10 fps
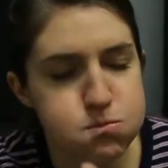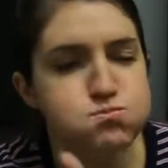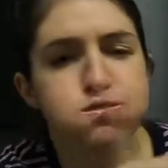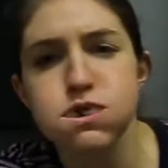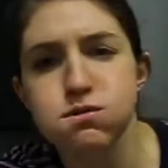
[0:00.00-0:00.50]

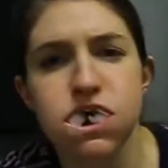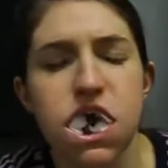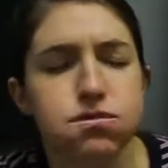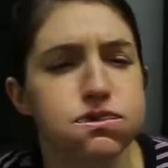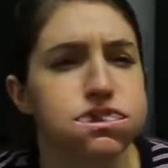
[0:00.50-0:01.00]
Boo
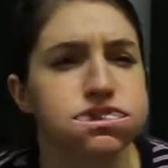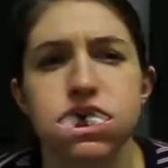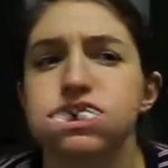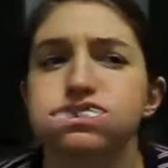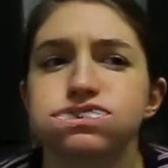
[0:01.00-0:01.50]
Radley
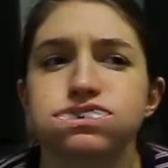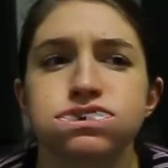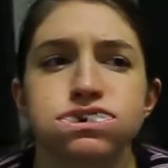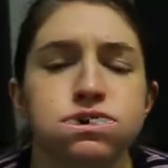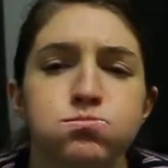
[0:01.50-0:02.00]
this,
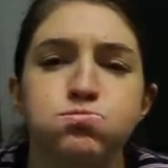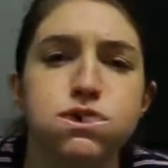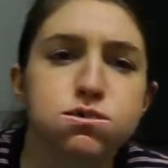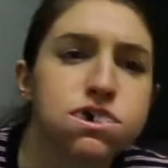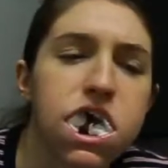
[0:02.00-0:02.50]

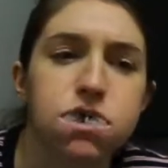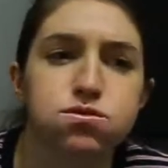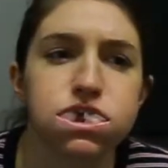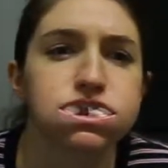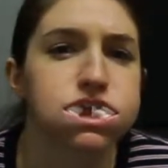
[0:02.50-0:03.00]
Boo
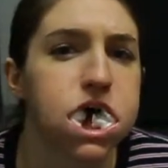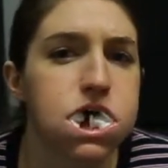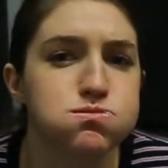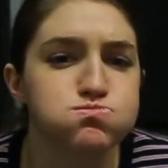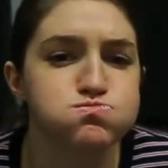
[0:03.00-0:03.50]
Radley
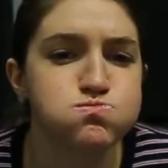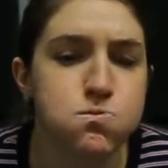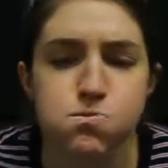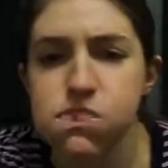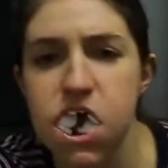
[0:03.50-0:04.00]
that.
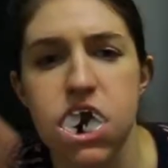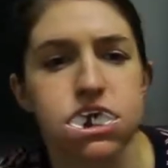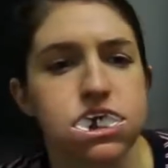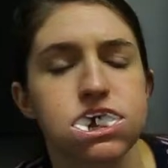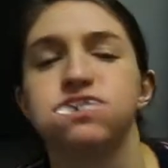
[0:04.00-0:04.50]

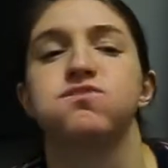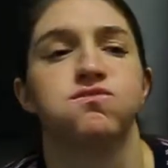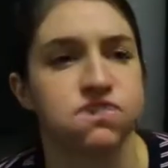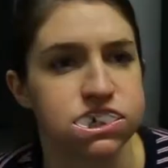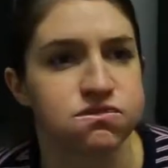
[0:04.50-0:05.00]
Atticus
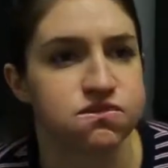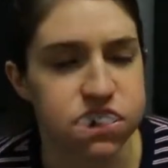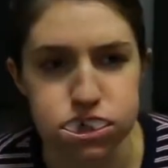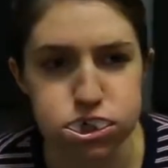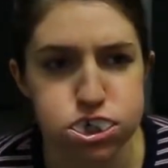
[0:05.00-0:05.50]
was a
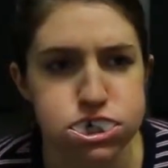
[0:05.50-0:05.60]
thing.